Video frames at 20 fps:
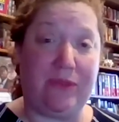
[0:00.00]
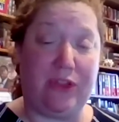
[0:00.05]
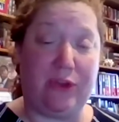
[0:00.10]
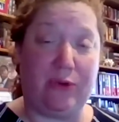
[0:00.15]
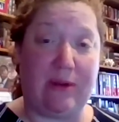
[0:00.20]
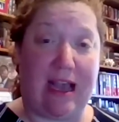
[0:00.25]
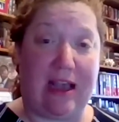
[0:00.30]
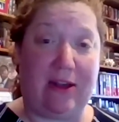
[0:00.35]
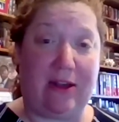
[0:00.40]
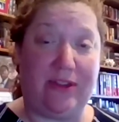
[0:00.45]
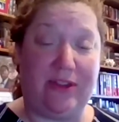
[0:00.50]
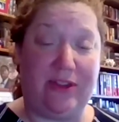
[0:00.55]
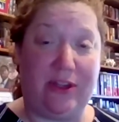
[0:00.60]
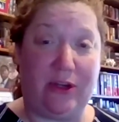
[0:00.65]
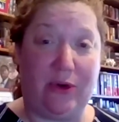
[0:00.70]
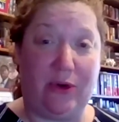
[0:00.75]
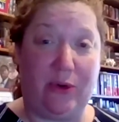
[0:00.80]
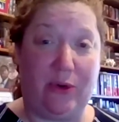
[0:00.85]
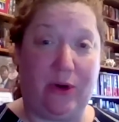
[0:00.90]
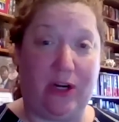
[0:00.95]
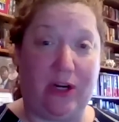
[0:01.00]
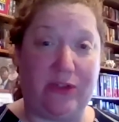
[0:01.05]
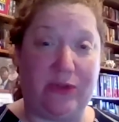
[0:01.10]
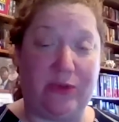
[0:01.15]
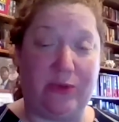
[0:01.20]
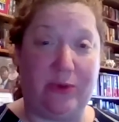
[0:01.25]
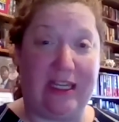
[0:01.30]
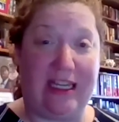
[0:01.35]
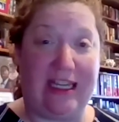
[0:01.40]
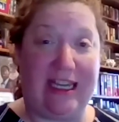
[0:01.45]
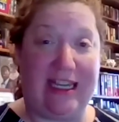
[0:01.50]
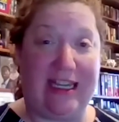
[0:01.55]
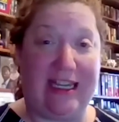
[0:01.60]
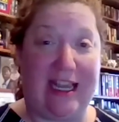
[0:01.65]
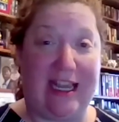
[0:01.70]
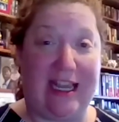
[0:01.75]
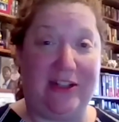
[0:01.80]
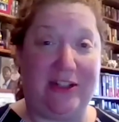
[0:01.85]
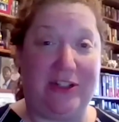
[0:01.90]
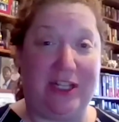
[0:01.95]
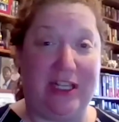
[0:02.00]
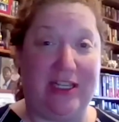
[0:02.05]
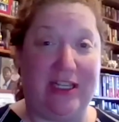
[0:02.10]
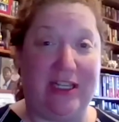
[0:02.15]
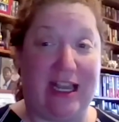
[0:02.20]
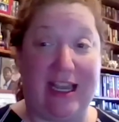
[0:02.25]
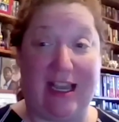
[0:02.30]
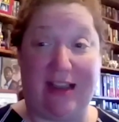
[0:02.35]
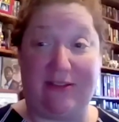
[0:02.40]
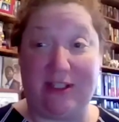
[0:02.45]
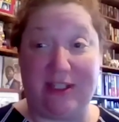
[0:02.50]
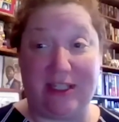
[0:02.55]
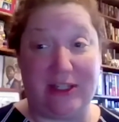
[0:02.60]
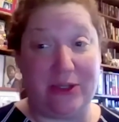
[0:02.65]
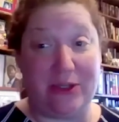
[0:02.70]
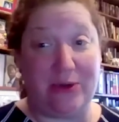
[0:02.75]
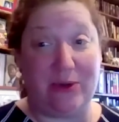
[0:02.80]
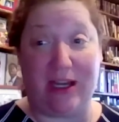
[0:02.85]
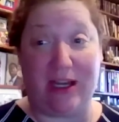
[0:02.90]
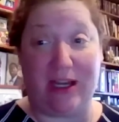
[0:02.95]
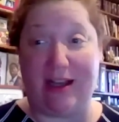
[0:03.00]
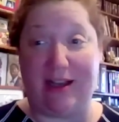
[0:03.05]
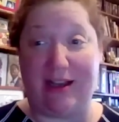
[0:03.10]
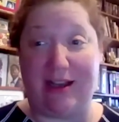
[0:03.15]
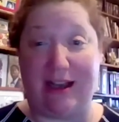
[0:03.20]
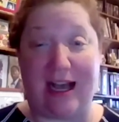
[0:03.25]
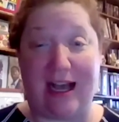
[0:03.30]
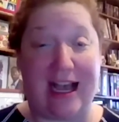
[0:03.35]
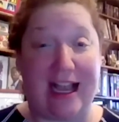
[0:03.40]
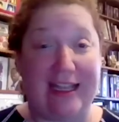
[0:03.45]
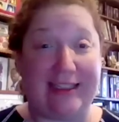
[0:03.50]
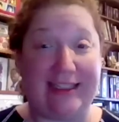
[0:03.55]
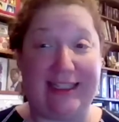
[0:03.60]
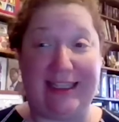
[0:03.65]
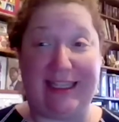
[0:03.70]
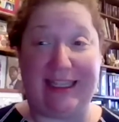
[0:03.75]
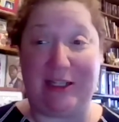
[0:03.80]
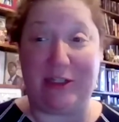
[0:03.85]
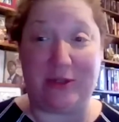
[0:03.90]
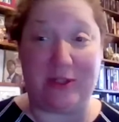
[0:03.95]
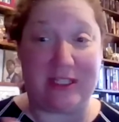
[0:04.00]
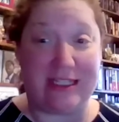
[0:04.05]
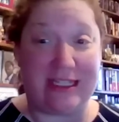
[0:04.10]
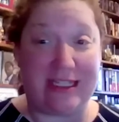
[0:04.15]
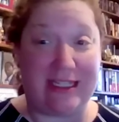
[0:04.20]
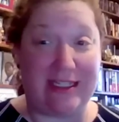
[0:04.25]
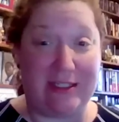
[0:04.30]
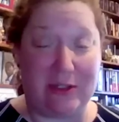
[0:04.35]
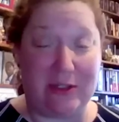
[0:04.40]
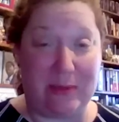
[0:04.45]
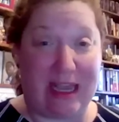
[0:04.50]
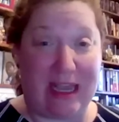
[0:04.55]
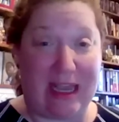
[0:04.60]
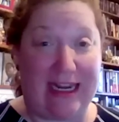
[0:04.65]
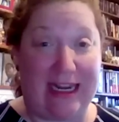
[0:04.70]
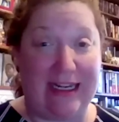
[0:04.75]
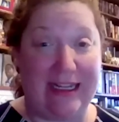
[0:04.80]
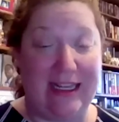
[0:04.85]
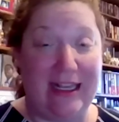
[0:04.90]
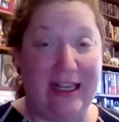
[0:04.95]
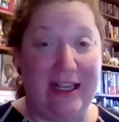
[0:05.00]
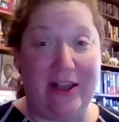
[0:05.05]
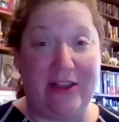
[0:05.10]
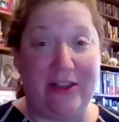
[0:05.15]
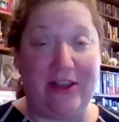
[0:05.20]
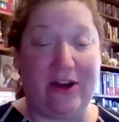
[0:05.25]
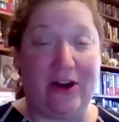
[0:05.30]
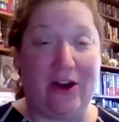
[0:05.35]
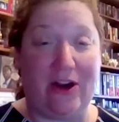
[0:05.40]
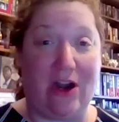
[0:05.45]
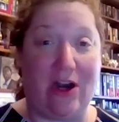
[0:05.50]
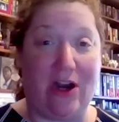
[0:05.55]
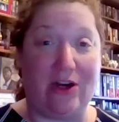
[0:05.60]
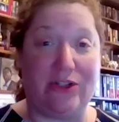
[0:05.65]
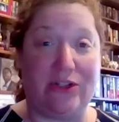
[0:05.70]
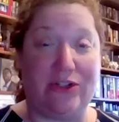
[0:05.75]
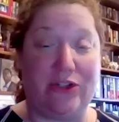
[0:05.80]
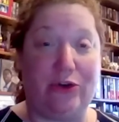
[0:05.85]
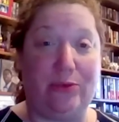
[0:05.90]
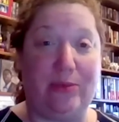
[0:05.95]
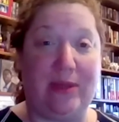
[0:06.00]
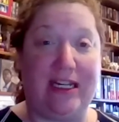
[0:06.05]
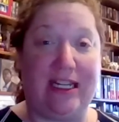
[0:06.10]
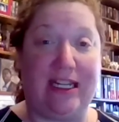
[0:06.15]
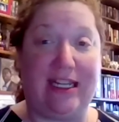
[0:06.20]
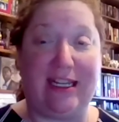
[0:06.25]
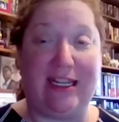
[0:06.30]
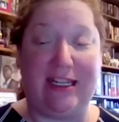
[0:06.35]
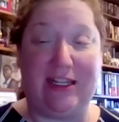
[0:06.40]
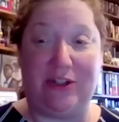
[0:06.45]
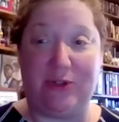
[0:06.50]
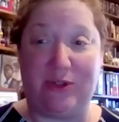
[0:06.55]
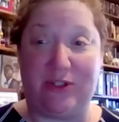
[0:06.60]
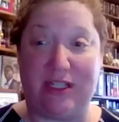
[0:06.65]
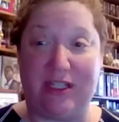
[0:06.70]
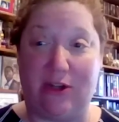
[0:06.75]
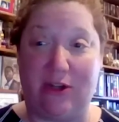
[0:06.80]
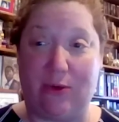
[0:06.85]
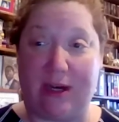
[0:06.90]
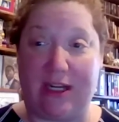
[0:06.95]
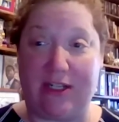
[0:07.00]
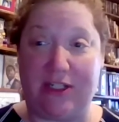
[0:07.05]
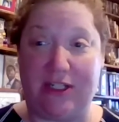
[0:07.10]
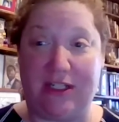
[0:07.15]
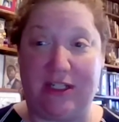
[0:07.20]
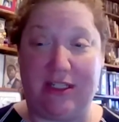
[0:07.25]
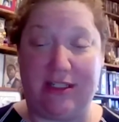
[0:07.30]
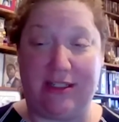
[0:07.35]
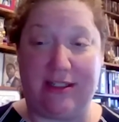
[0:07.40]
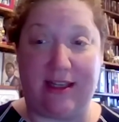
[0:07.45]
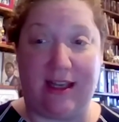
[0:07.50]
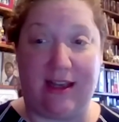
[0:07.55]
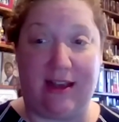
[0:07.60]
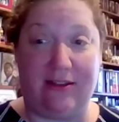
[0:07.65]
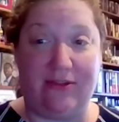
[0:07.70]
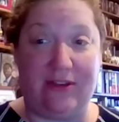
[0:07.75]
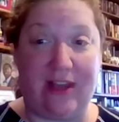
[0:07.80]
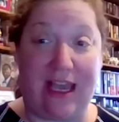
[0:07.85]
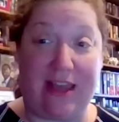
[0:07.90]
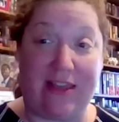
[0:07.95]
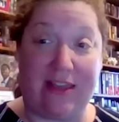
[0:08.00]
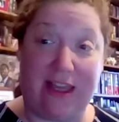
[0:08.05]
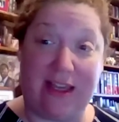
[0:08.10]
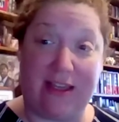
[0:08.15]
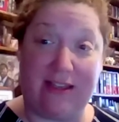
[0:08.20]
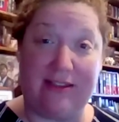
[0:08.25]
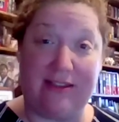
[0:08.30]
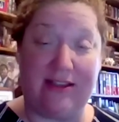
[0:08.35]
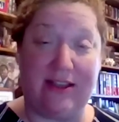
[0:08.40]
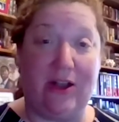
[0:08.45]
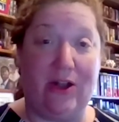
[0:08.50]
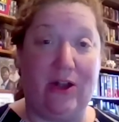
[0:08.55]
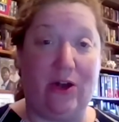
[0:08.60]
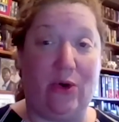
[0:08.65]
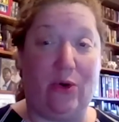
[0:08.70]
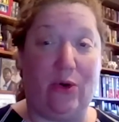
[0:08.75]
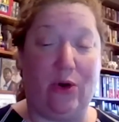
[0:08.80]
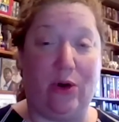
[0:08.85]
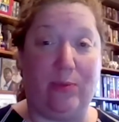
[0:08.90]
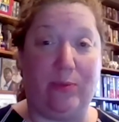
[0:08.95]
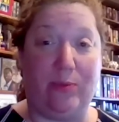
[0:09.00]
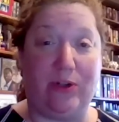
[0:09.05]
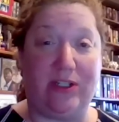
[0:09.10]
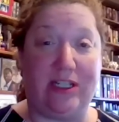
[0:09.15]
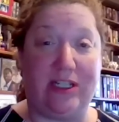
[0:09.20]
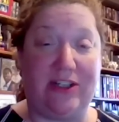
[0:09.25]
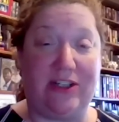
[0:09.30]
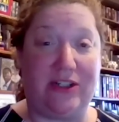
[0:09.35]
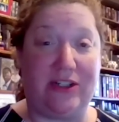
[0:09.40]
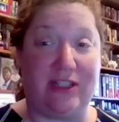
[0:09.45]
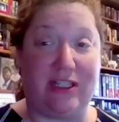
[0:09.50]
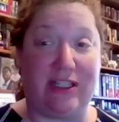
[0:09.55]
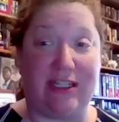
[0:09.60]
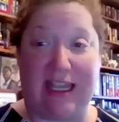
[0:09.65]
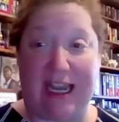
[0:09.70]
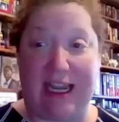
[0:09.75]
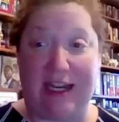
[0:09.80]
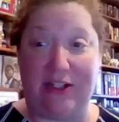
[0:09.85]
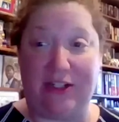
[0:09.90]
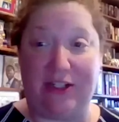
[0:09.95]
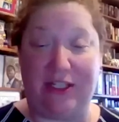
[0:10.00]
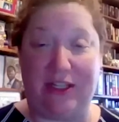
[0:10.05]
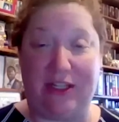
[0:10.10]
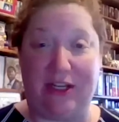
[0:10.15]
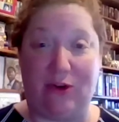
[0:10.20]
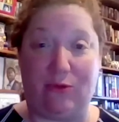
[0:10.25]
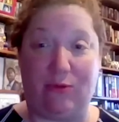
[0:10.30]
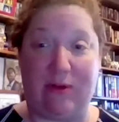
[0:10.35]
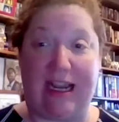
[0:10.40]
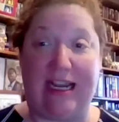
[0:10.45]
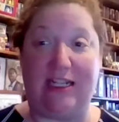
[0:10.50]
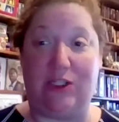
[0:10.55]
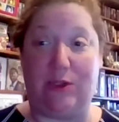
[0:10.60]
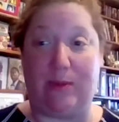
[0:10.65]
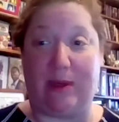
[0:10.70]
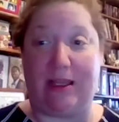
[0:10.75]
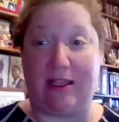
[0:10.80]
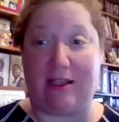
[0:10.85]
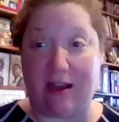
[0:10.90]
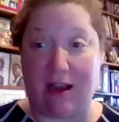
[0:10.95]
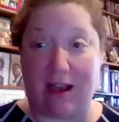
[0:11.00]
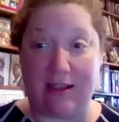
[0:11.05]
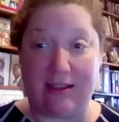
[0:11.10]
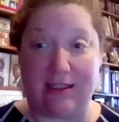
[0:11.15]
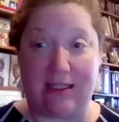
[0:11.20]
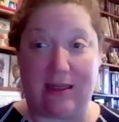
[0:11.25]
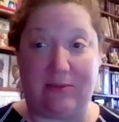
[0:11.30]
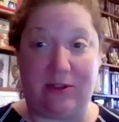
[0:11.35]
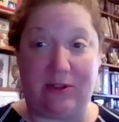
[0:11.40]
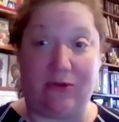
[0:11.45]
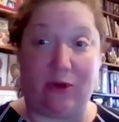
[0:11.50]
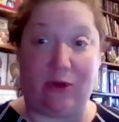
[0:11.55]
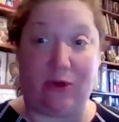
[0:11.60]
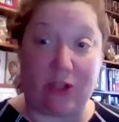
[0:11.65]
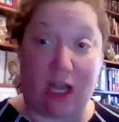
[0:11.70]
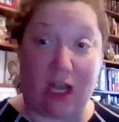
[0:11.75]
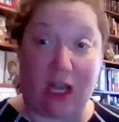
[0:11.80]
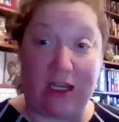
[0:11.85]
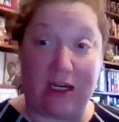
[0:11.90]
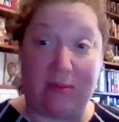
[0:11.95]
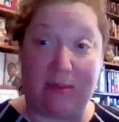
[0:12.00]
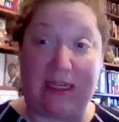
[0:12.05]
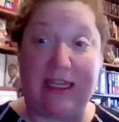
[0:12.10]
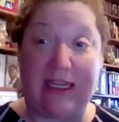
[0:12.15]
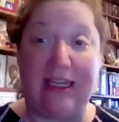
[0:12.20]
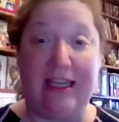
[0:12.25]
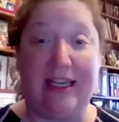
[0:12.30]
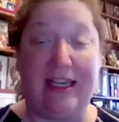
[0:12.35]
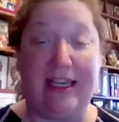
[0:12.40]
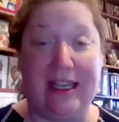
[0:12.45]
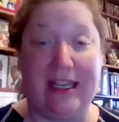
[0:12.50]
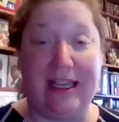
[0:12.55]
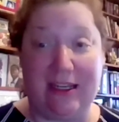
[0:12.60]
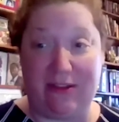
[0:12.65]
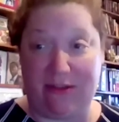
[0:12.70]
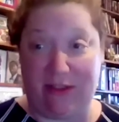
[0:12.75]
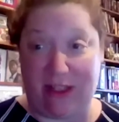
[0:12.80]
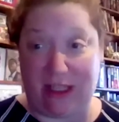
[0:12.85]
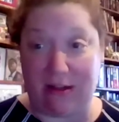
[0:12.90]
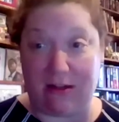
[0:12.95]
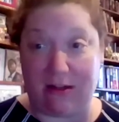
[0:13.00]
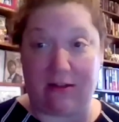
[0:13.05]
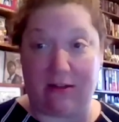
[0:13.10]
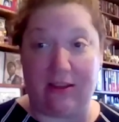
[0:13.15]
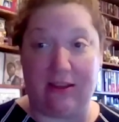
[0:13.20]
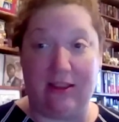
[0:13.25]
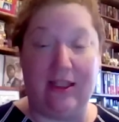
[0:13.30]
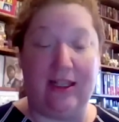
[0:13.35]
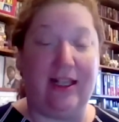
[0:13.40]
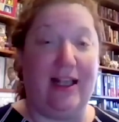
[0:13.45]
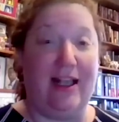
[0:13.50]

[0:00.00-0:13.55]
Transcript: Throughout the course, we engaged in, I have to tell you, a highly interesting debate. There are so many interesting questions of ethics or potential litigation that are raised by the concept of autonomy in a vehicle.